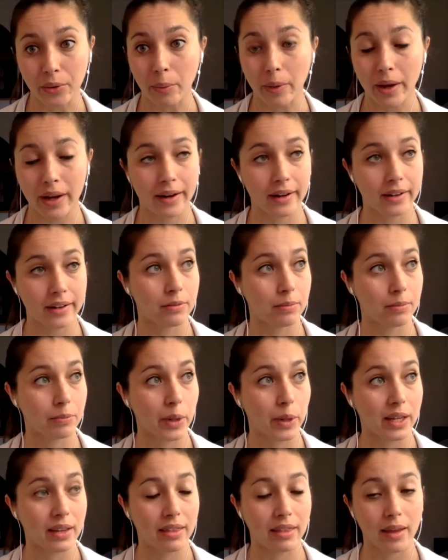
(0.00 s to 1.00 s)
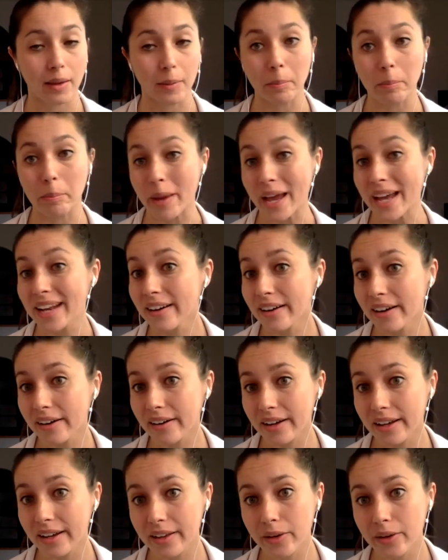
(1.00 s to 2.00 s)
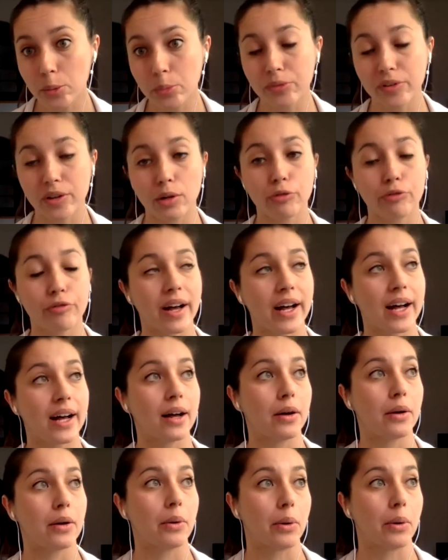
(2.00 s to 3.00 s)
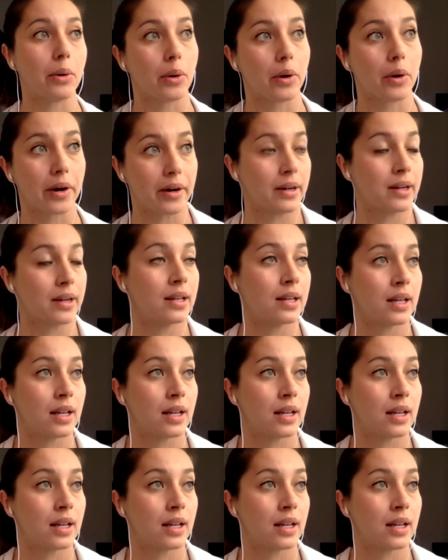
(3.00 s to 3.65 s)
whether it's with a banner in your profile, or